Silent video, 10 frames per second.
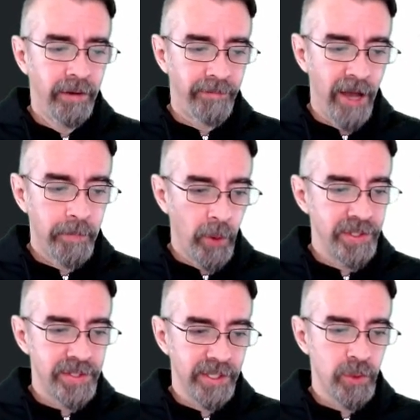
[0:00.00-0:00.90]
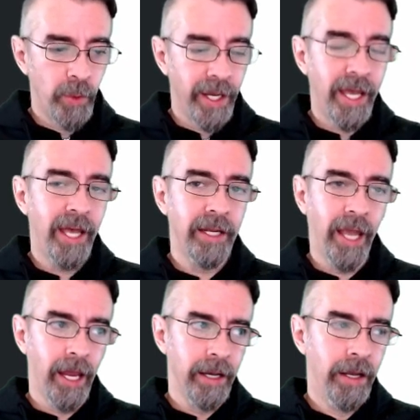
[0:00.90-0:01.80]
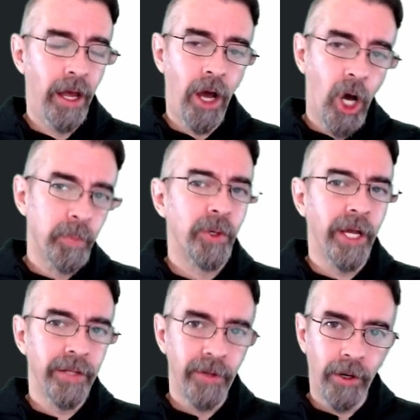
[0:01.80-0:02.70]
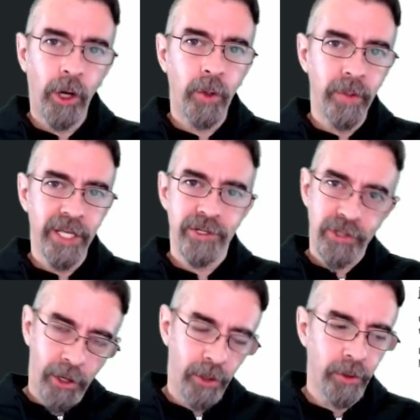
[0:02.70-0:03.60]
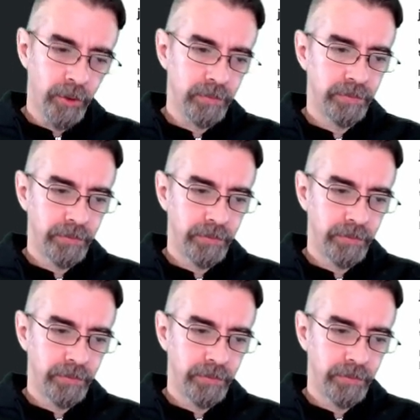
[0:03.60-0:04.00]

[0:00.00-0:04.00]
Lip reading: 5.6 went ahead and upgraded their own internal